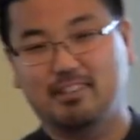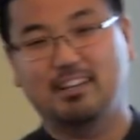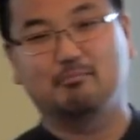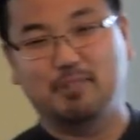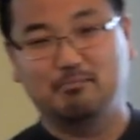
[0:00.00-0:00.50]
with
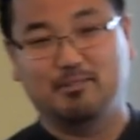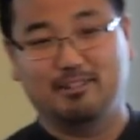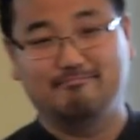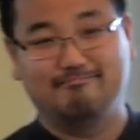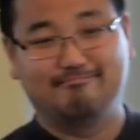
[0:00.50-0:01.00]
other
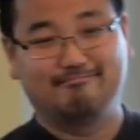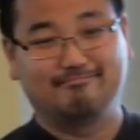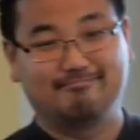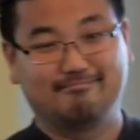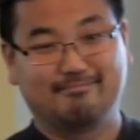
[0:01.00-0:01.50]
people.
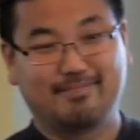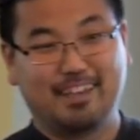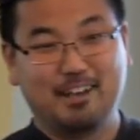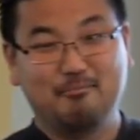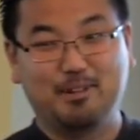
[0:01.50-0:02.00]

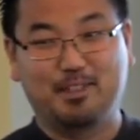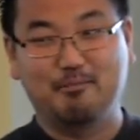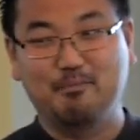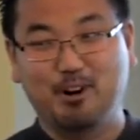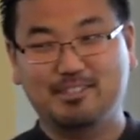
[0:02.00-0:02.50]
But the
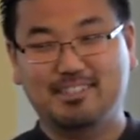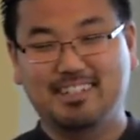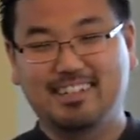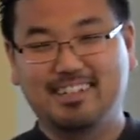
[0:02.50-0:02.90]
most